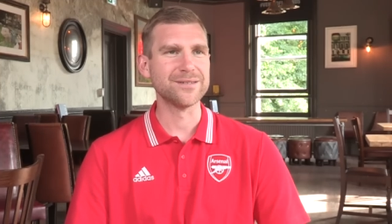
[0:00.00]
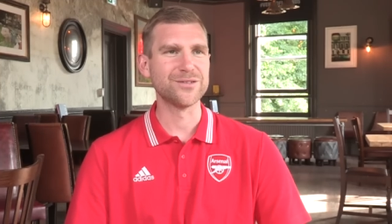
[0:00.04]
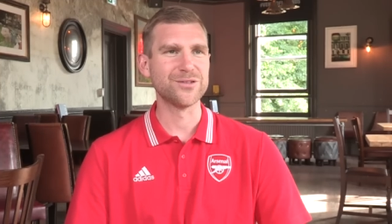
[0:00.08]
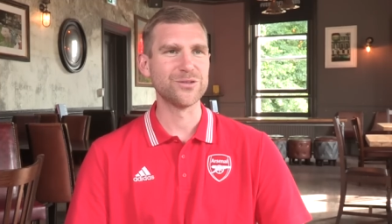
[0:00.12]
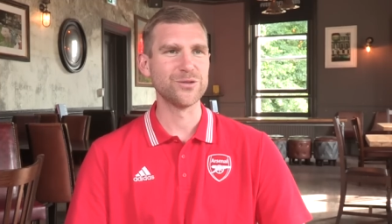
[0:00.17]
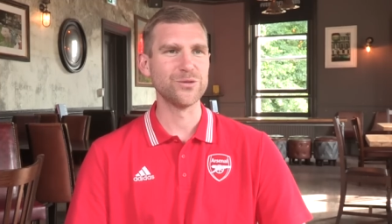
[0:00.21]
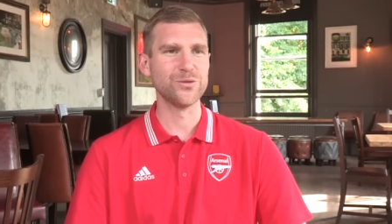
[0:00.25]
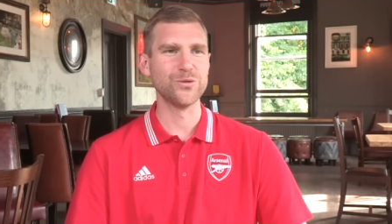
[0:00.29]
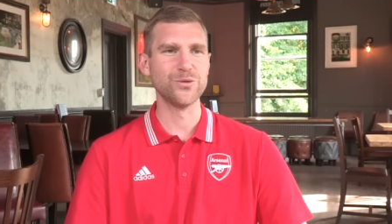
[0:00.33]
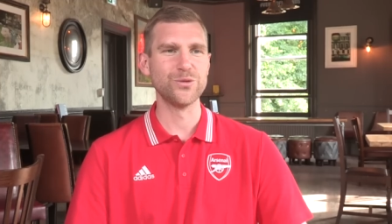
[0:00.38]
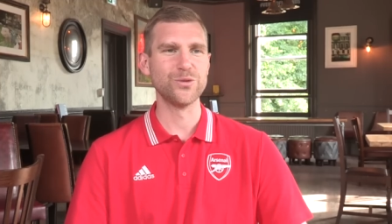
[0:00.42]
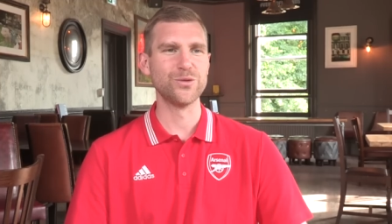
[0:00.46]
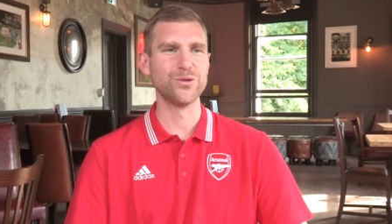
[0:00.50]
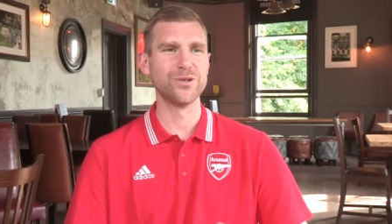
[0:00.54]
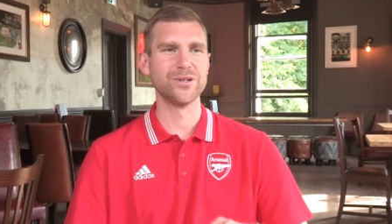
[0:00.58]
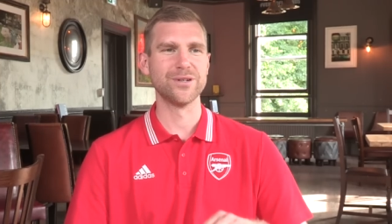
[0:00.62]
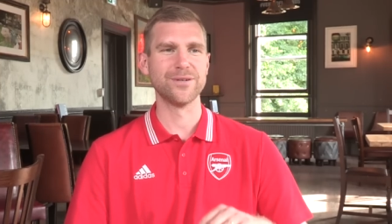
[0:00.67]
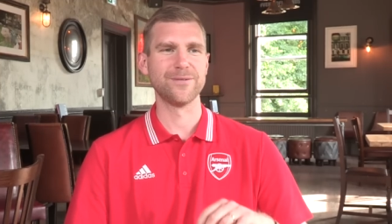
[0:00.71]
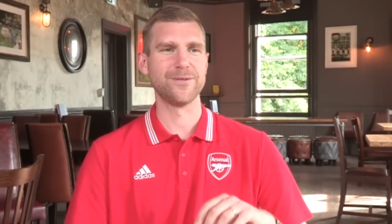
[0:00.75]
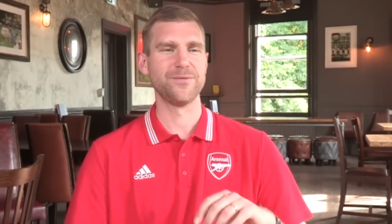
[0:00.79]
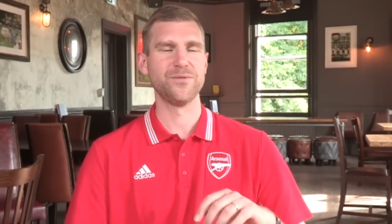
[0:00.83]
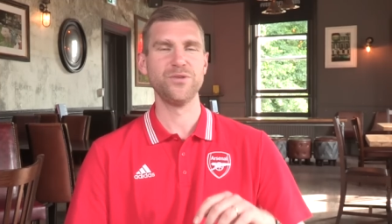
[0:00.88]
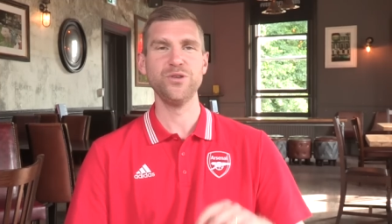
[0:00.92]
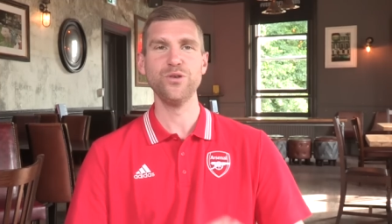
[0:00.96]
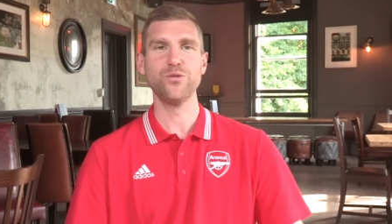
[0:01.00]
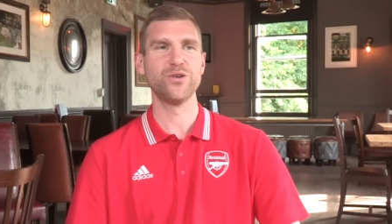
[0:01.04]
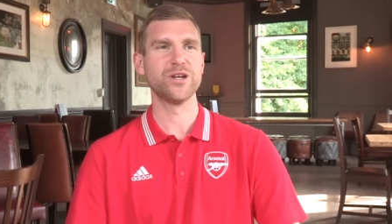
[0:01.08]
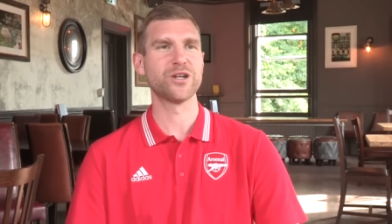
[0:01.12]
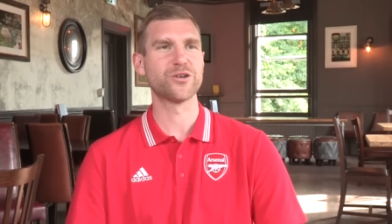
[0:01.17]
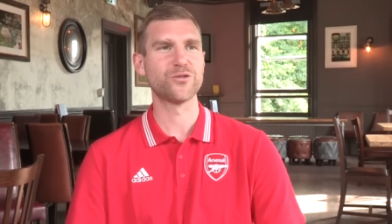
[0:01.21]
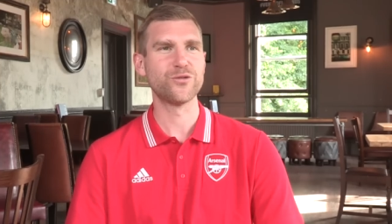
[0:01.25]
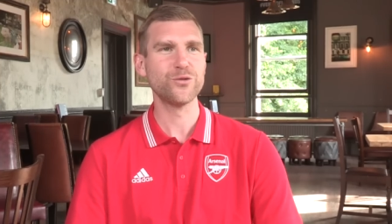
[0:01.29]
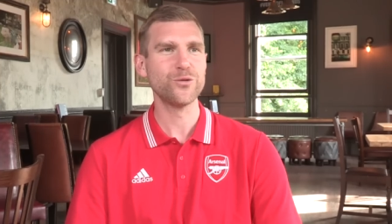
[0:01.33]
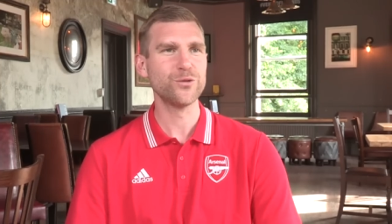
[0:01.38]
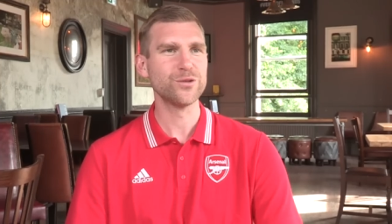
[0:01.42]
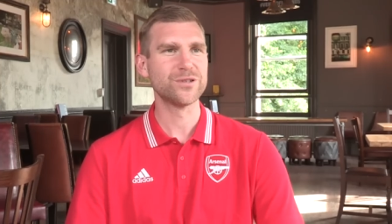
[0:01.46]
to new
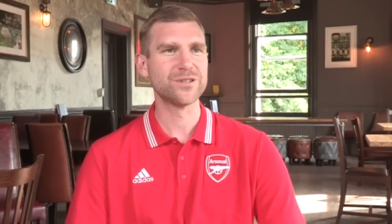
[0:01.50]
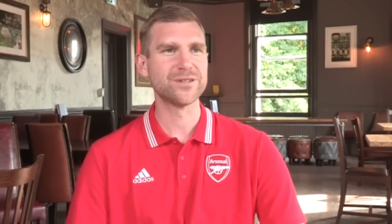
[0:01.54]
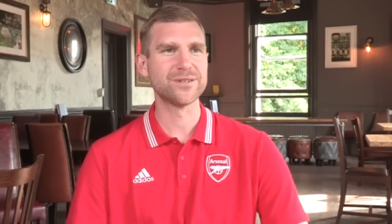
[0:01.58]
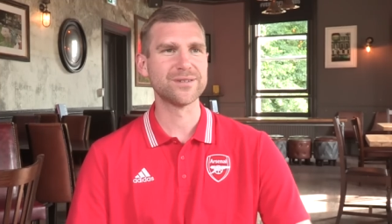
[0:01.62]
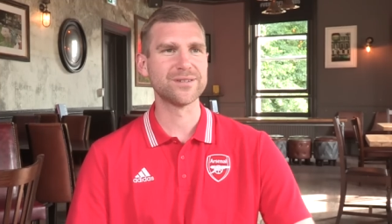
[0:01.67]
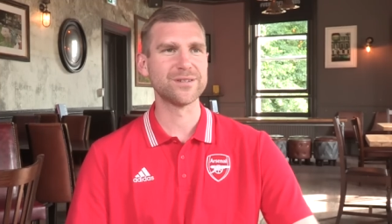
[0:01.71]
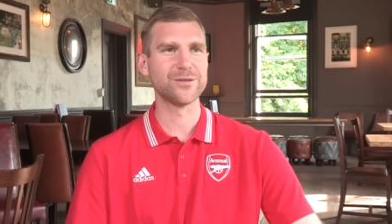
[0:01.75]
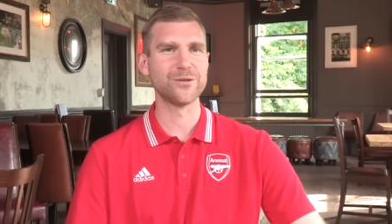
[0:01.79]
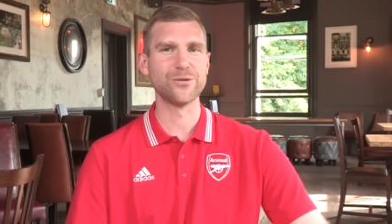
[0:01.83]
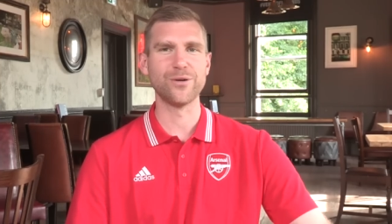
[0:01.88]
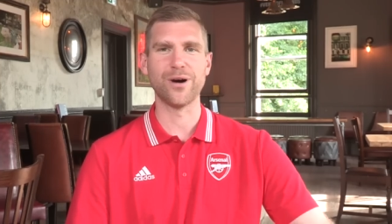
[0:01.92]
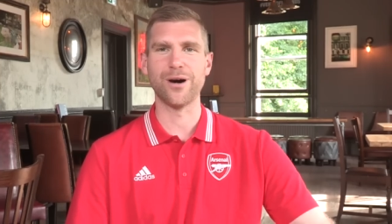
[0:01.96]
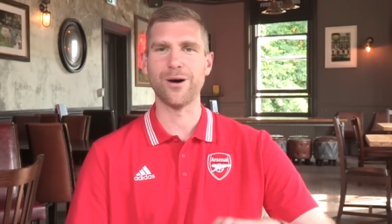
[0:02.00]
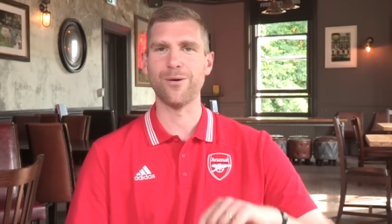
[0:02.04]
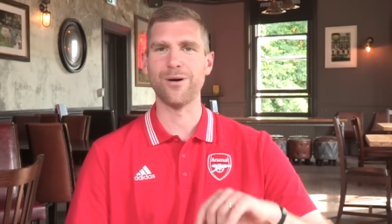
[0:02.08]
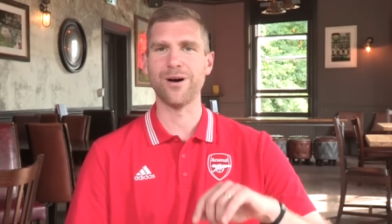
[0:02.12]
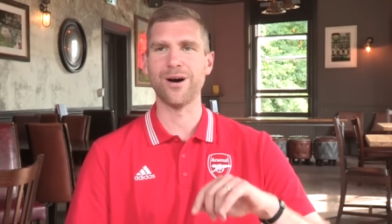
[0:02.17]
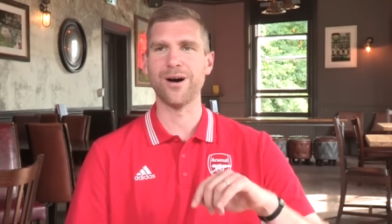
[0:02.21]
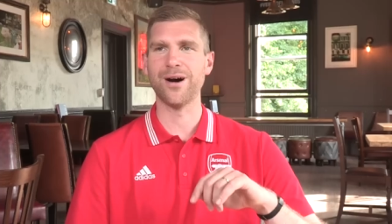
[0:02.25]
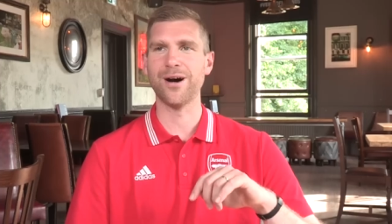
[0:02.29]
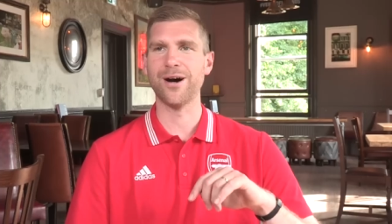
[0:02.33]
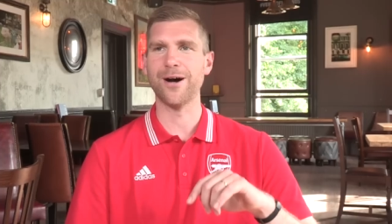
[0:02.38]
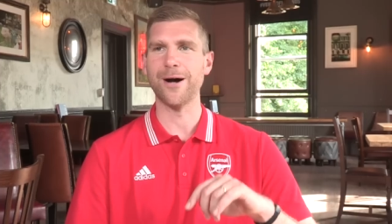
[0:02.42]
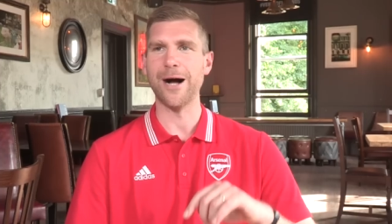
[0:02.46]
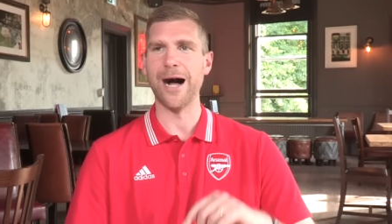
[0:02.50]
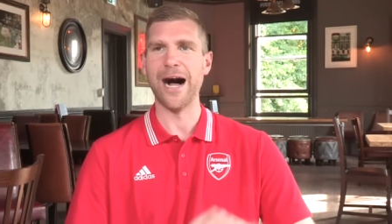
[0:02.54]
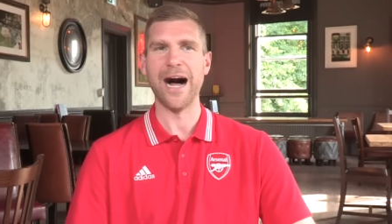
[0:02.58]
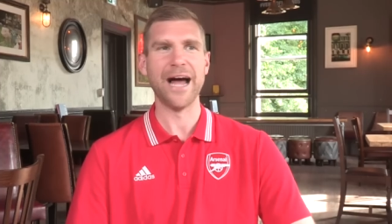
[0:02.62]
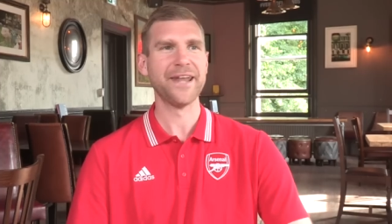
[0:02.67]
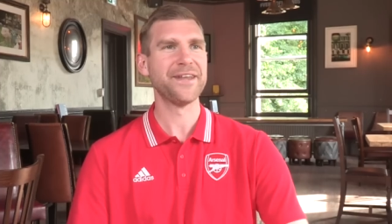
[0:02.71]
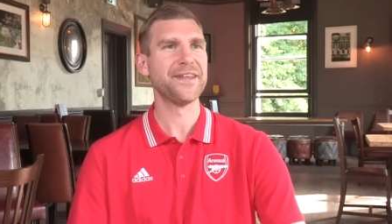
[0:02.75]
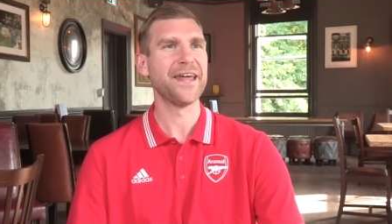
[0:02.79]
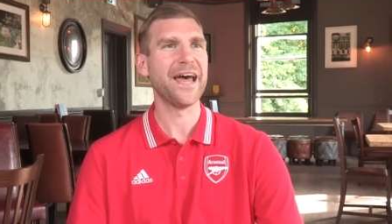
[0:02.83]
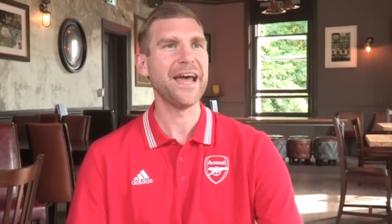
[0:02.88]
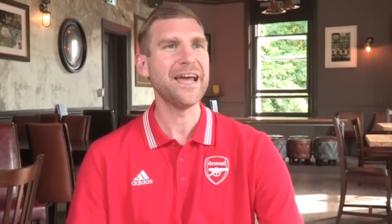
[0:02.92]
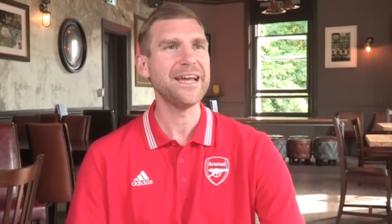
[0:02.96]
recruits, to our
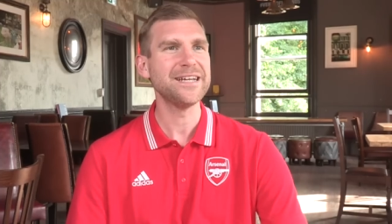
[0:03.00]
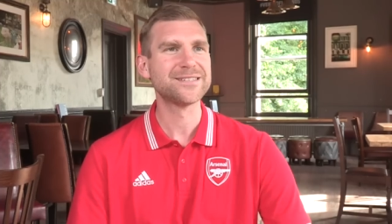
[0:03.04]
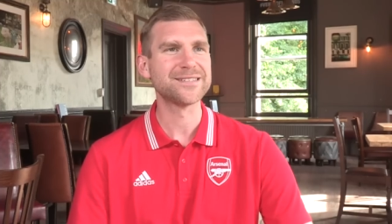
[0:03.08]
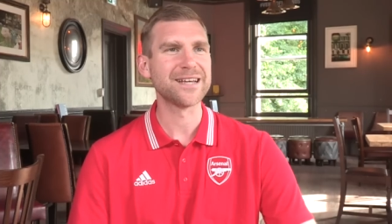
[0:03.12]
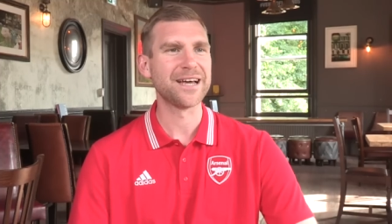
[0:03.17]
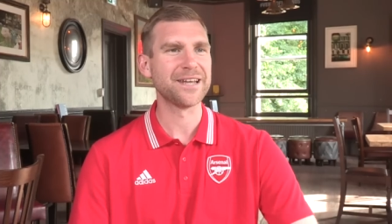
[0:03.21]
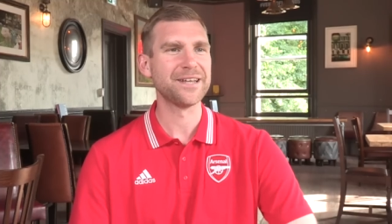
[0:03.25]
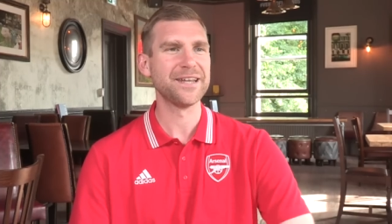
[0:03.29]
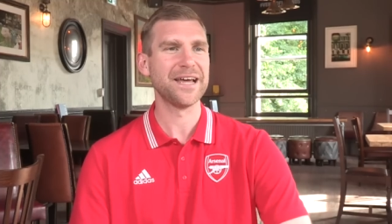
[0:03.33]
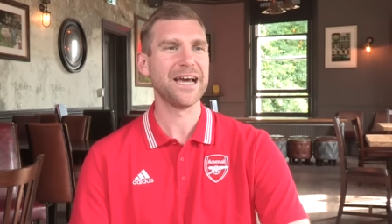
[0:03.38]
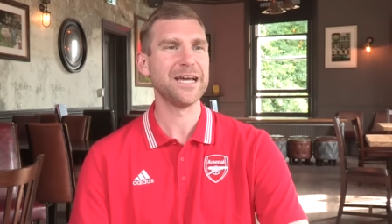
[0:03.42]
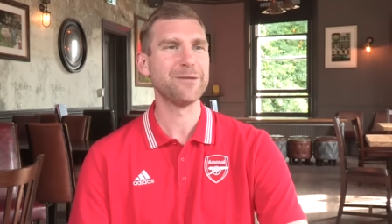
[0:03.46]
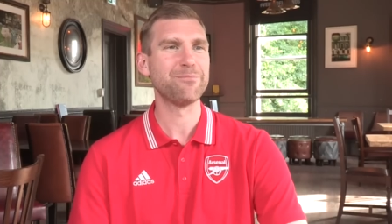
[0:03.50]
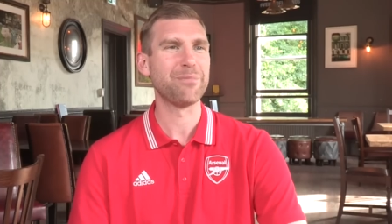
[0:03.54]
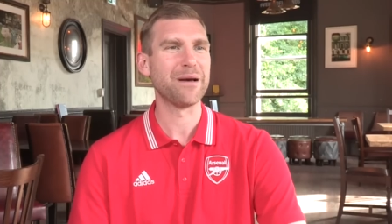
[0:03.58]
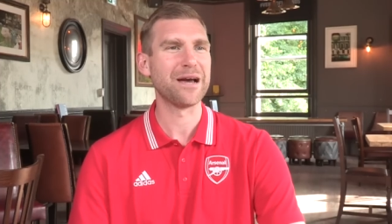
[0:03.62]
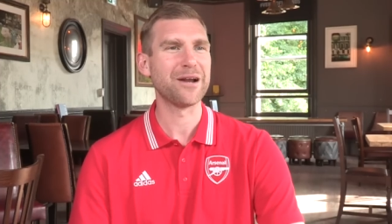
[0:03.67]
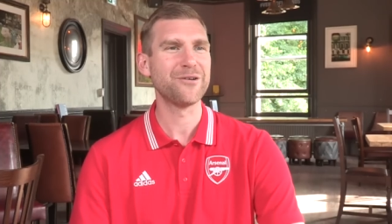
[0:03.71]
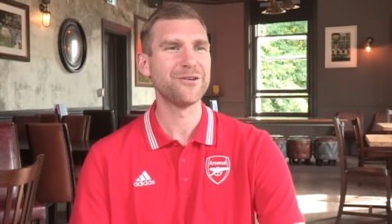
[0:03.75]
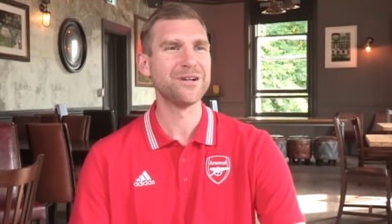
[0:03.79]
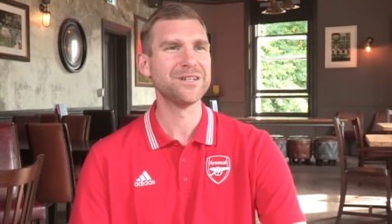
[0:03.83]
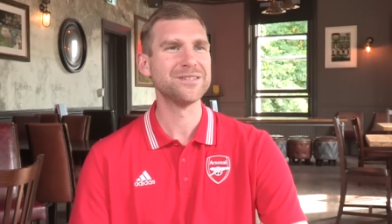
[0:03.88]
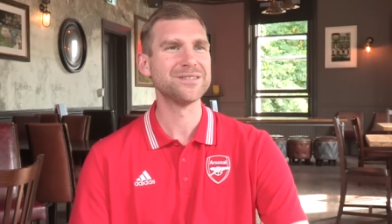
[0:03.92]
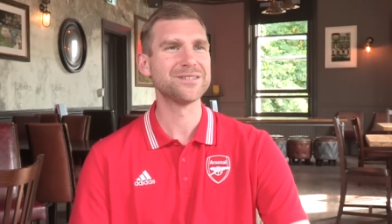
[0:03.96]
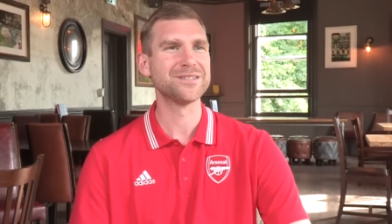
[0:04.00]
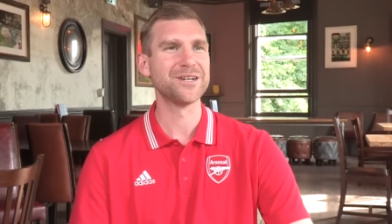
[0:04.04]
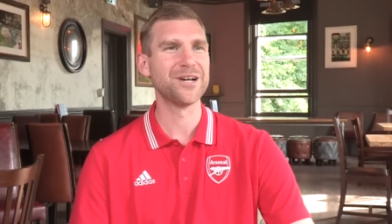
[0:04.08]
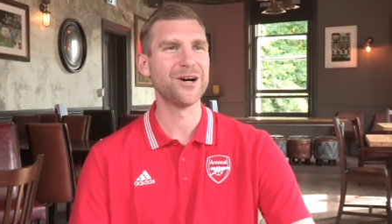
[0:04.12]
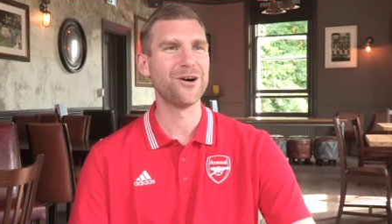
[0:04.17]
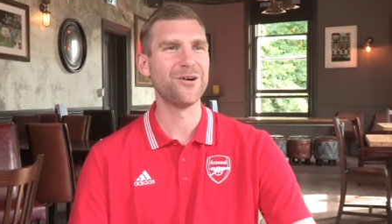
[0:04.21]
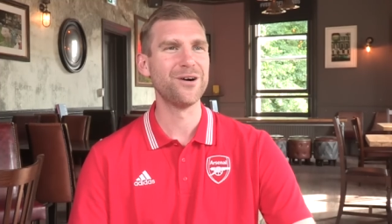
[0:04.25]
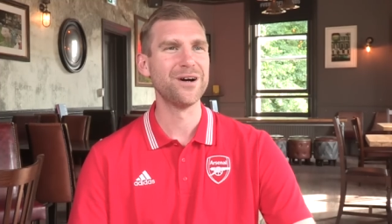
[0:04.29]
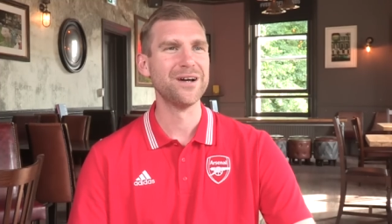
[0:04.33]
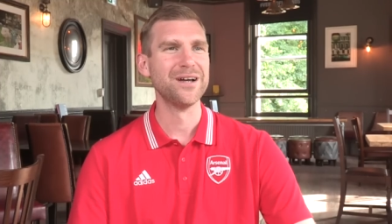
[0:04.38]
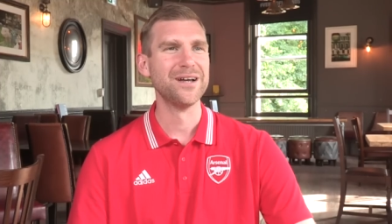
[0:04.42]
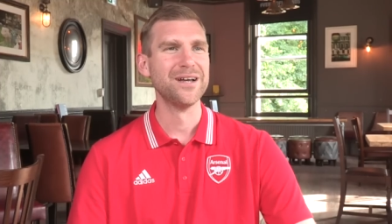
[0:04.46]
under eights, under eight parents, you
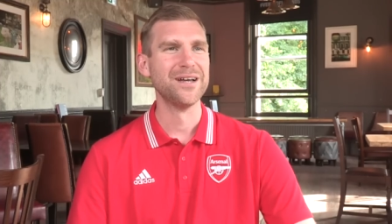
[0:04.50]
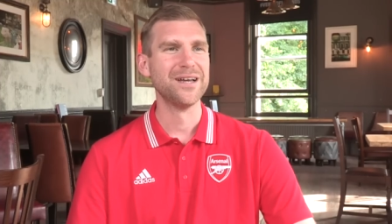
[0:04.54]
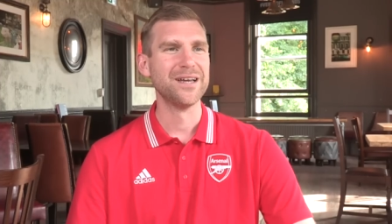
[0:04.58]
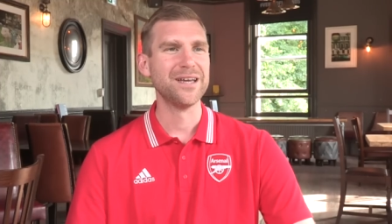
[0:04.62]
know,